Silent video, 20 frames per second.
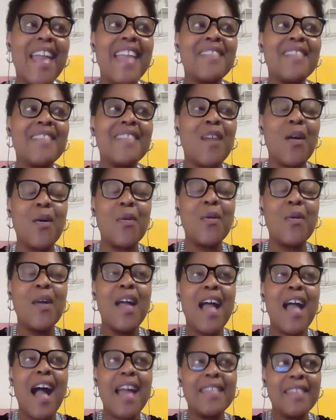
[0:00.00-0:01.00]
so
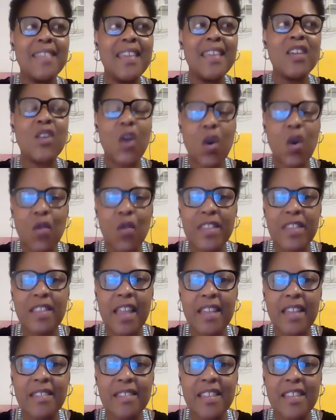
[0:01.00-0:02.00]
I think COVID
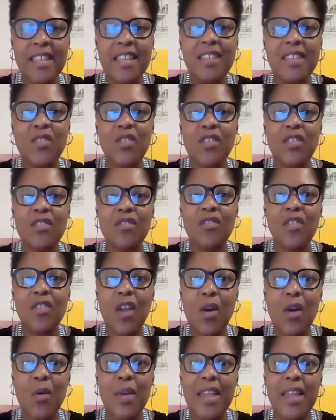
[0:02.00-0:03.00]
nineteen just
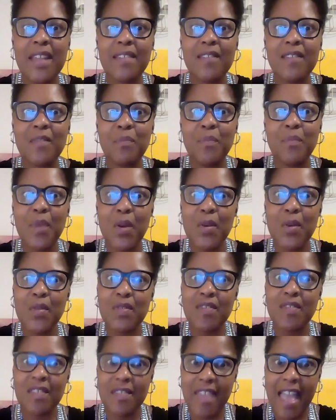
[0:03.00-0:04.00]
so
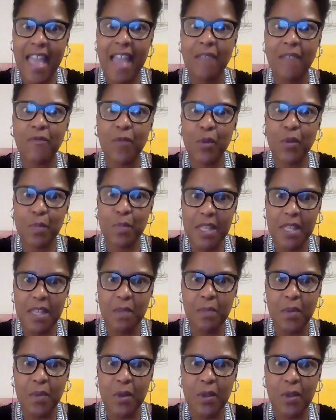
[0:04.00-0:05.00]
exposed that for
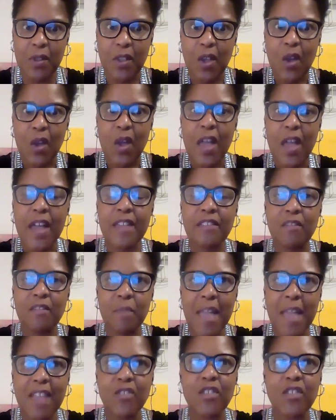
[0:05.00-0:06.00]
people,
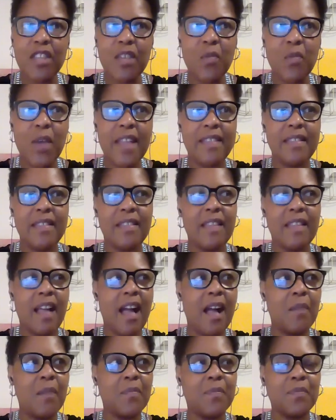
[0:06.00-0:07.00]
especially when.
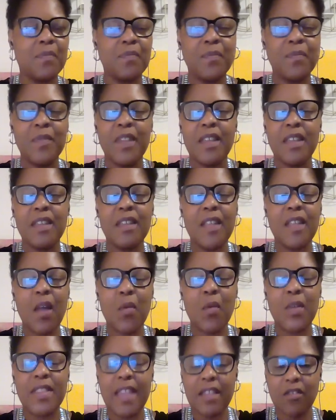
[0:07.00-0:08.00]
Um, you know,
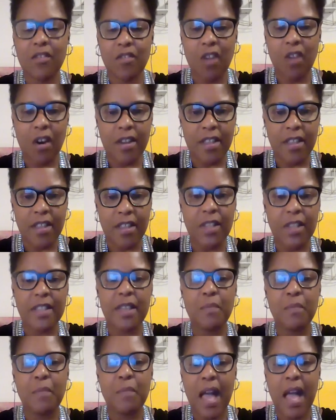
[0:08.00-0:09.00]
when they started
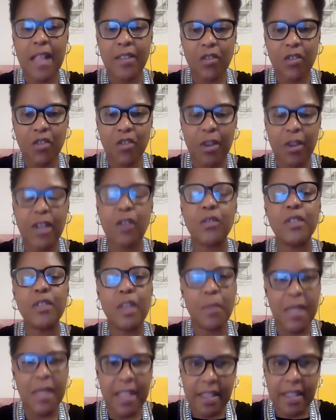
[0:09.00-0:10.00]
really monitoring or
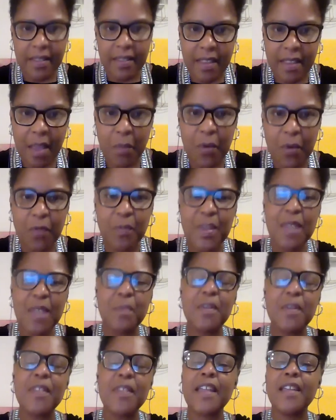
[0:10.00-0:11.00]
limiting the number of
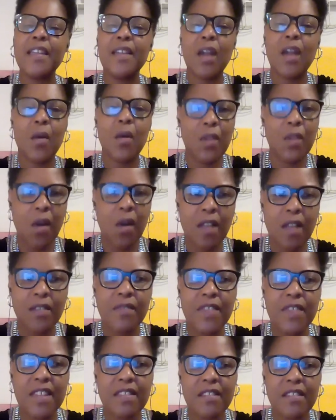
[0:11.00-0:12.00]
people that could go and all
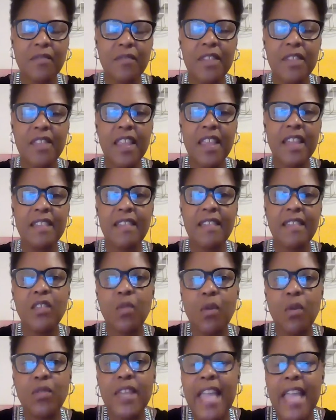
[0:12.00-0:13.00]
of these different things, and
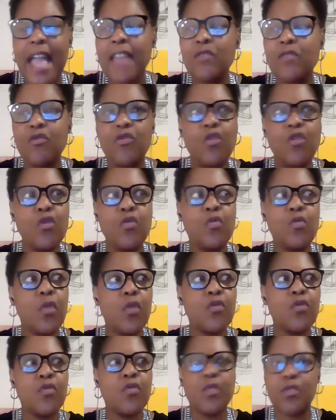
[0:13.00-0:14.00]
you only had two
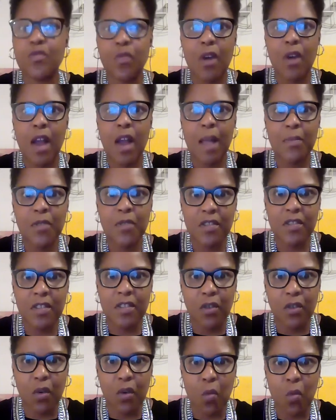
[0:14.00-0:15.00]
grocery store options
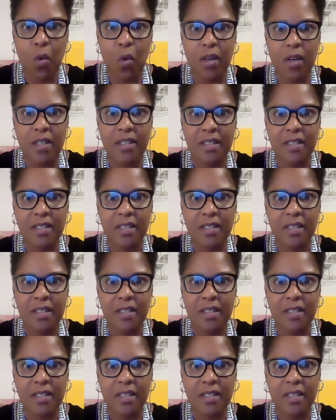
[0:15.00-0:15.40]
in your ward.